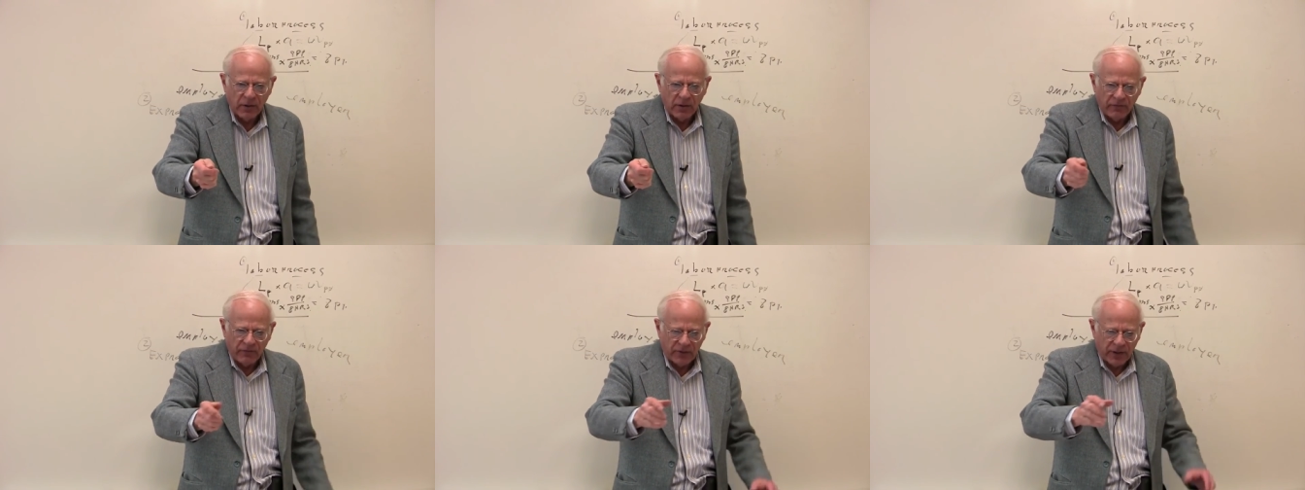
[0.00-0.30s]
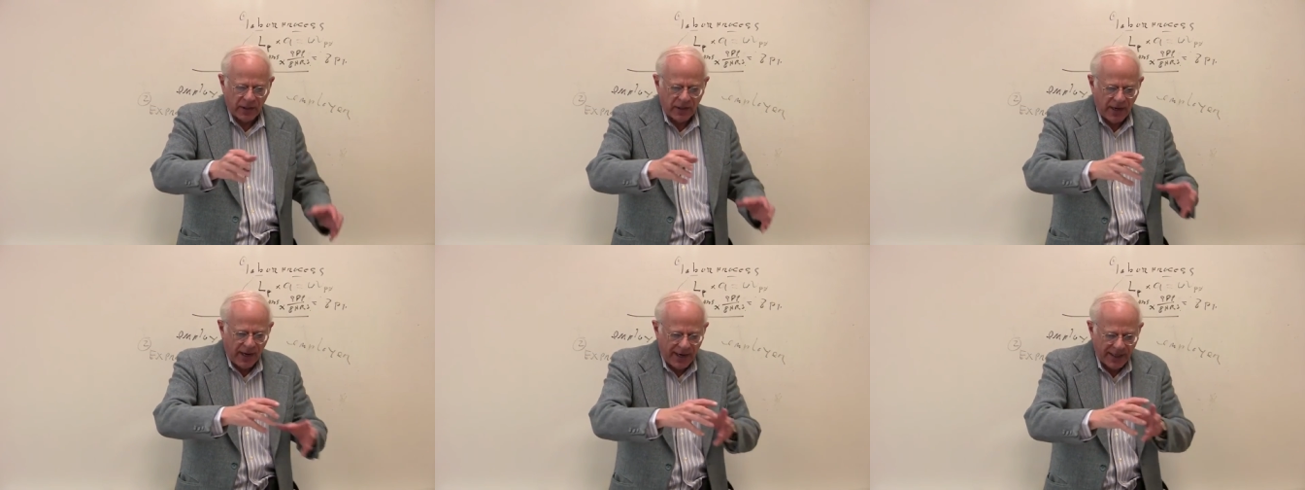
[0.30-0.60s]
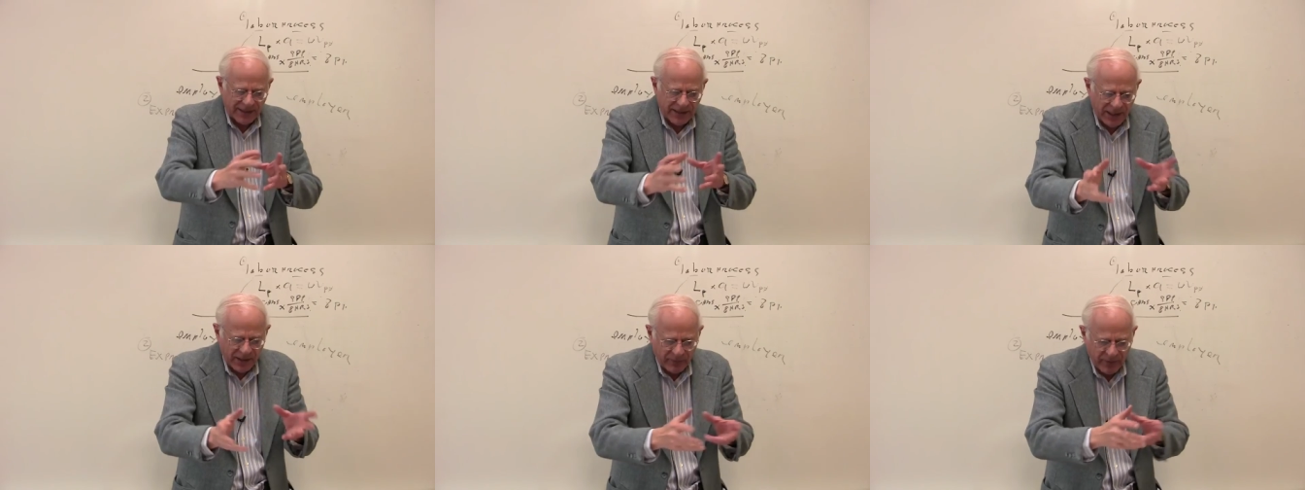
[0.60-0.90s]
for the
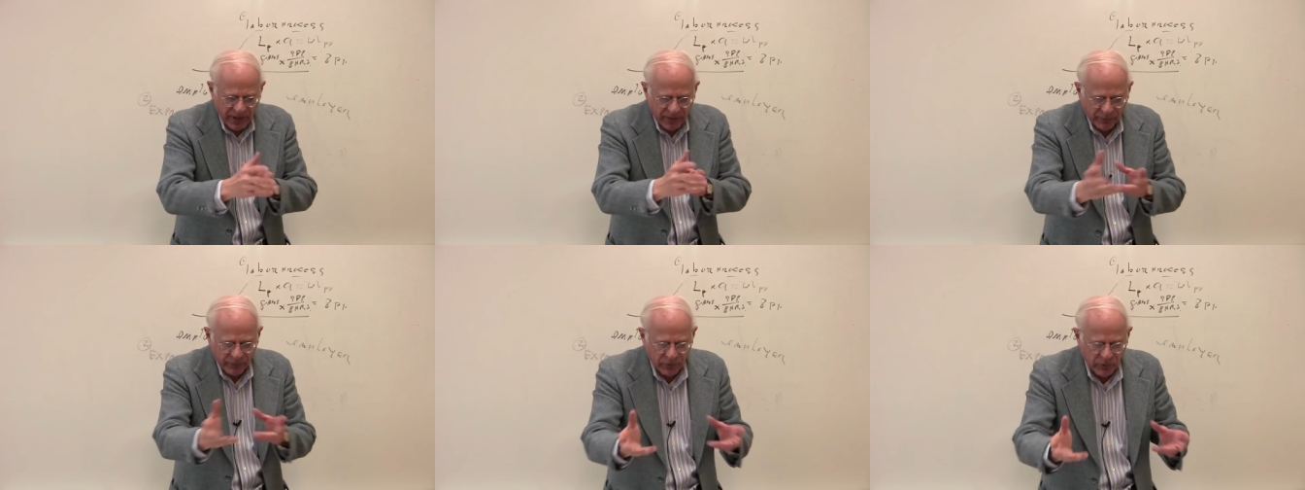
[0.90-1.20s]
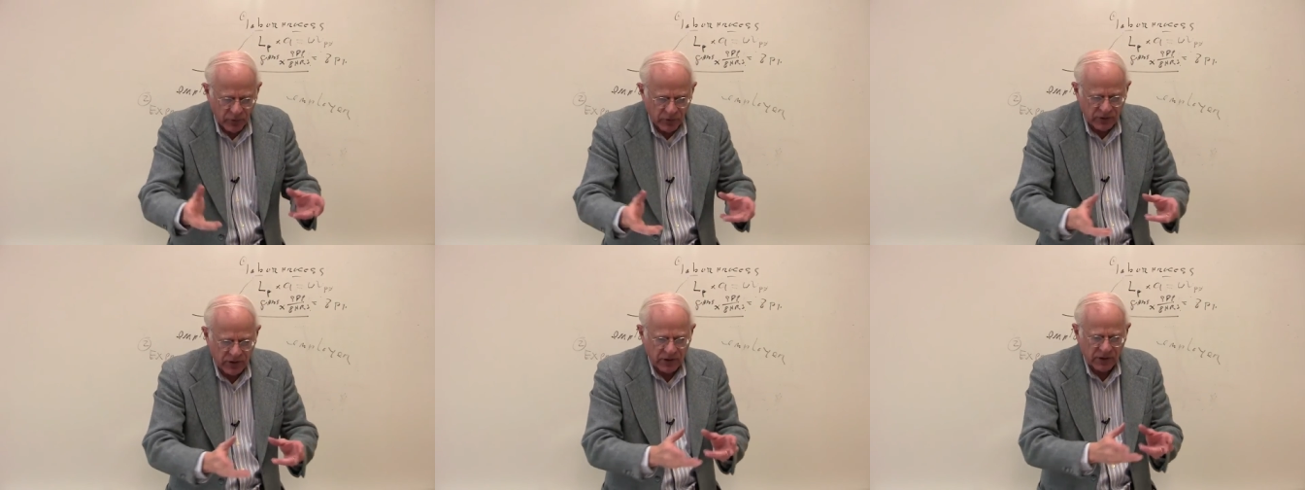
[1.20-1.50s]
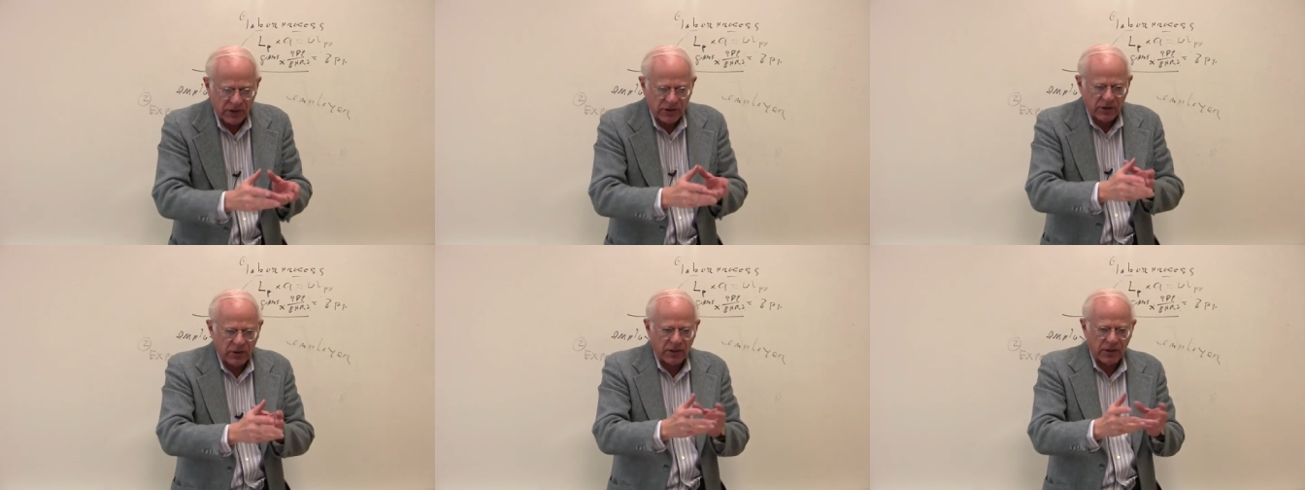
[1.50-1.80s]
cars that are being produced
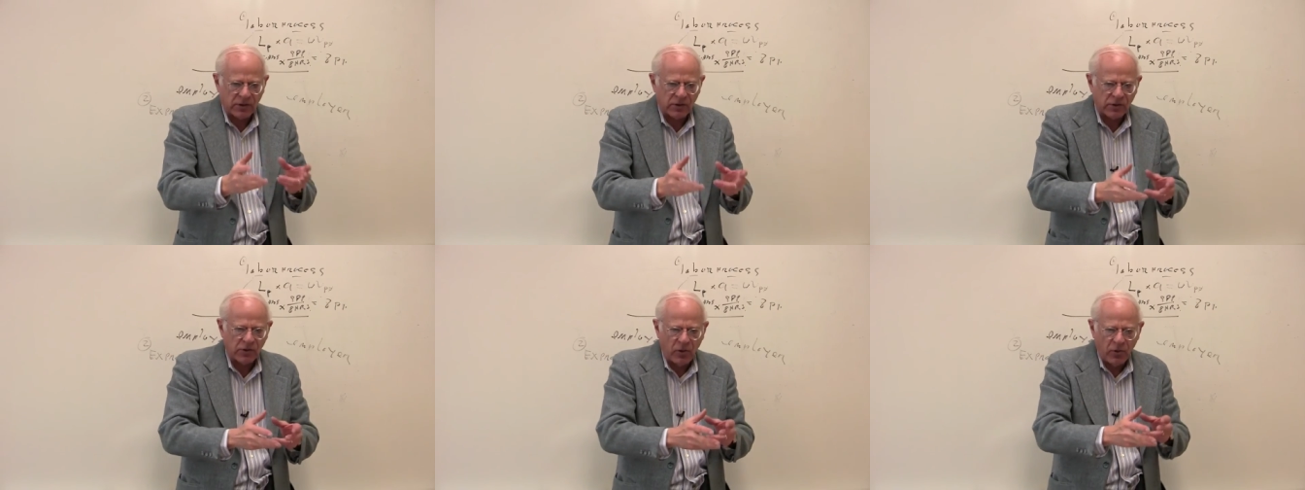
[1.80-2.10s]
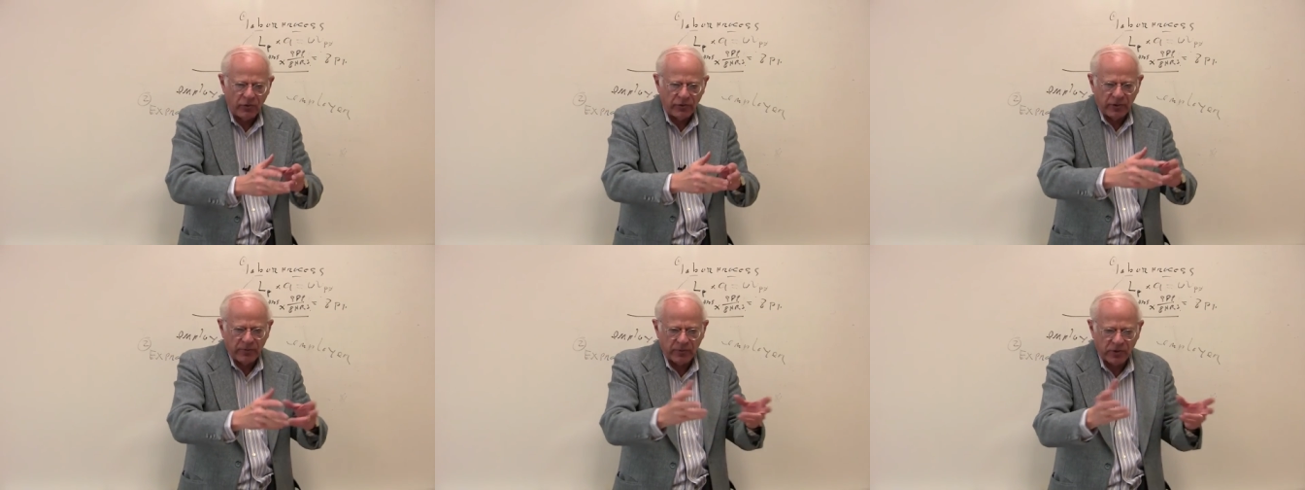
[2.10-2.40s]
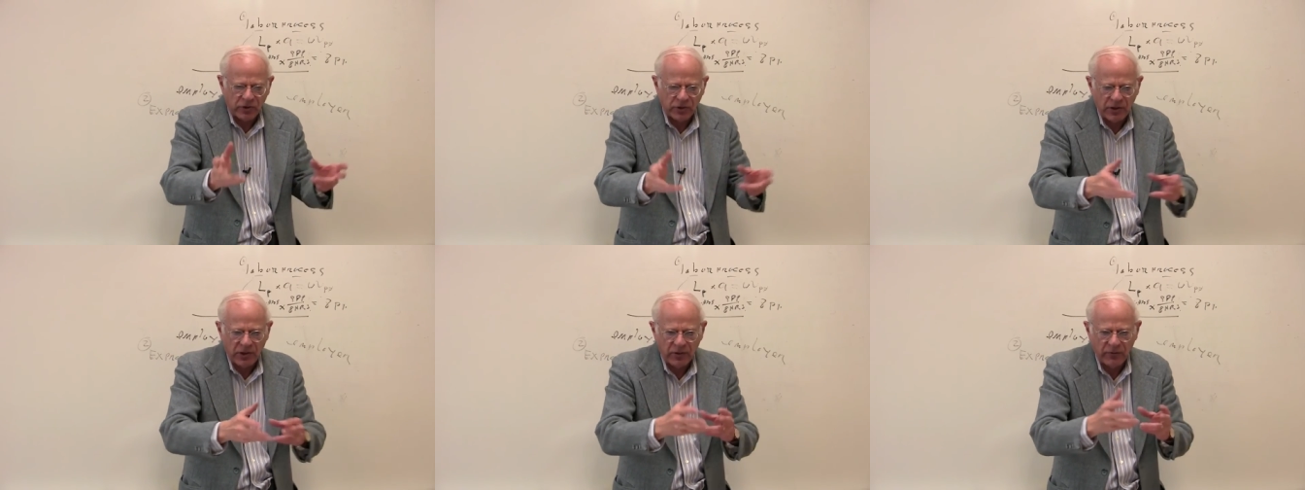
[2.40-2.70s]
and sold, the
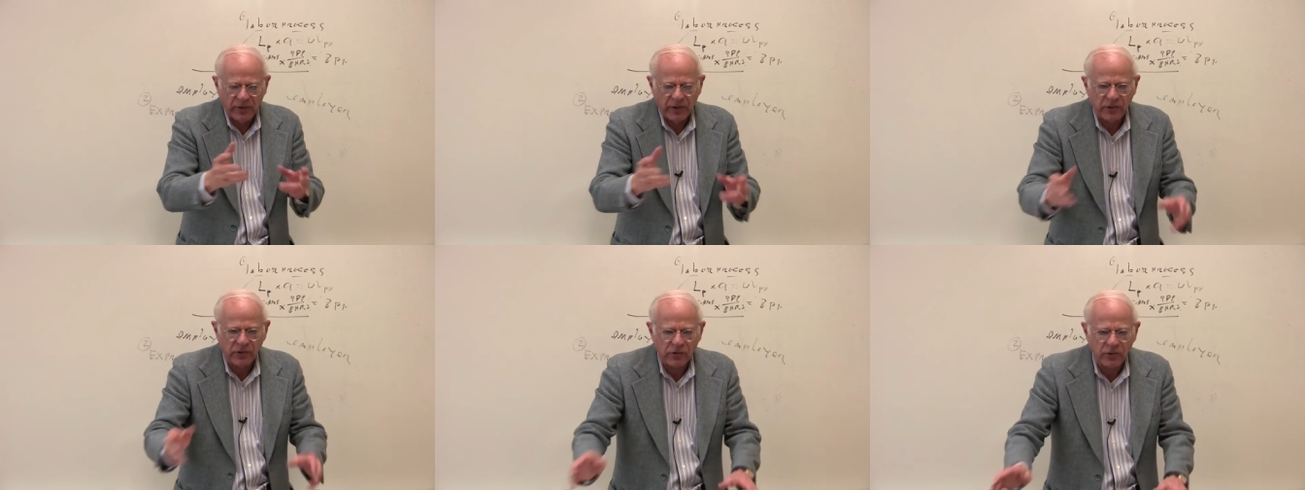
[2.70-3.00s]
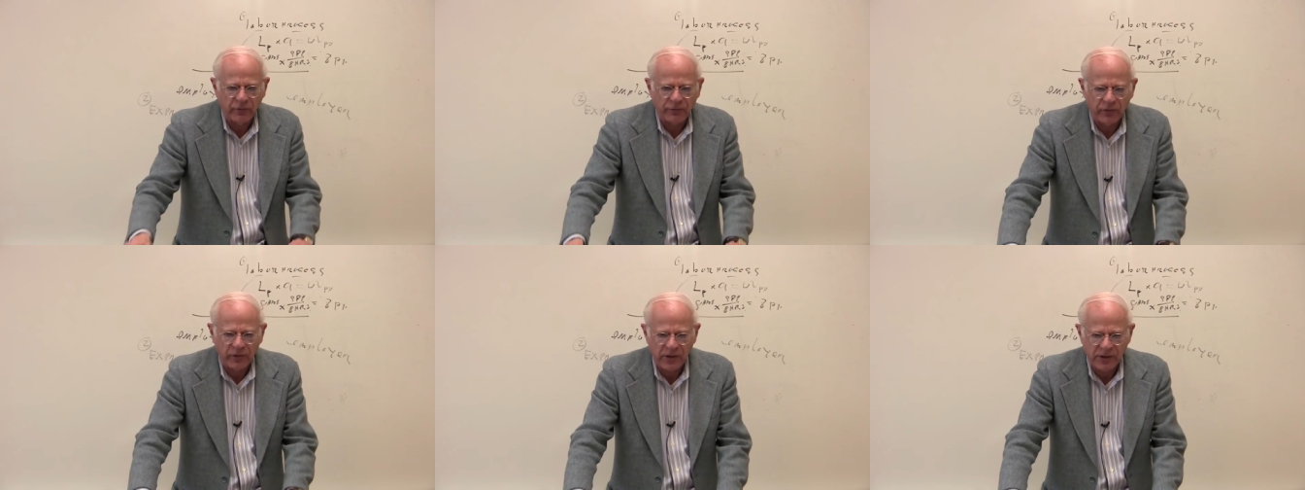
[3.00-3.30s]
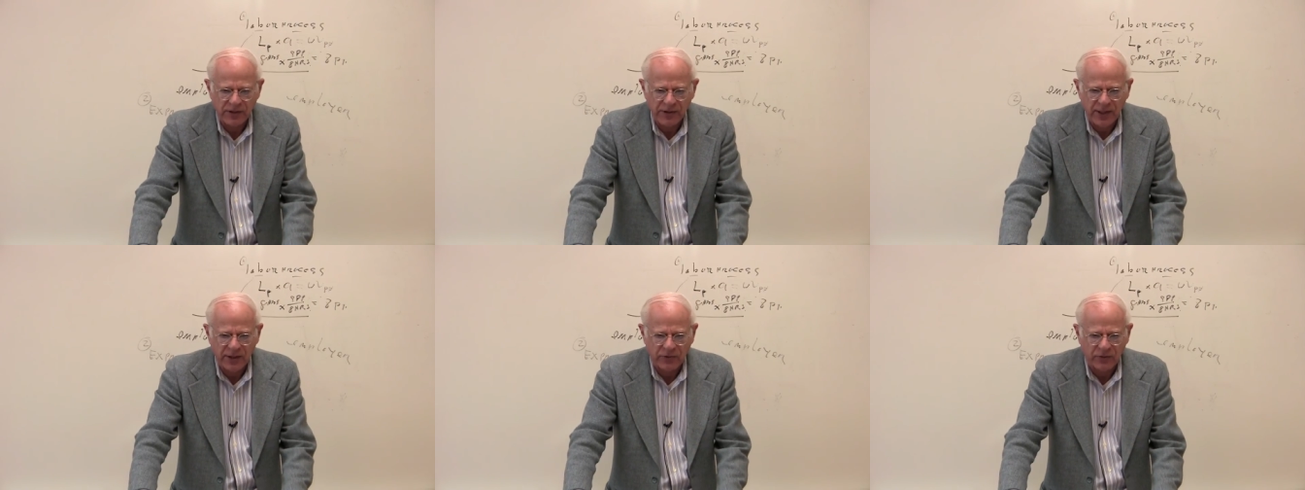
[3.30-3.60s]
machinery and so forth,
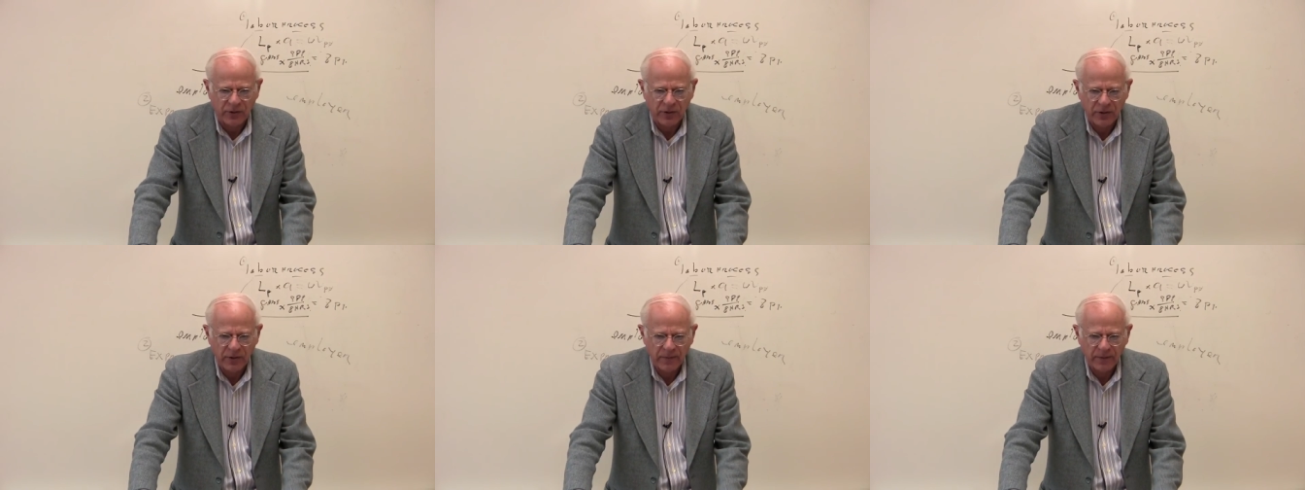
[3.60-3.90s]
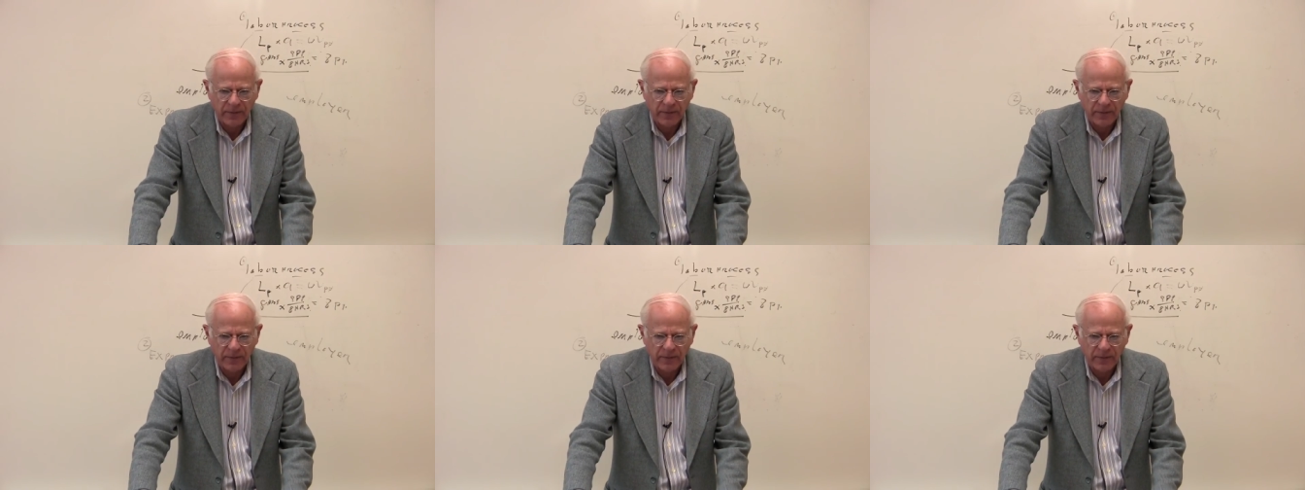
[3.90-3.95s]
etc.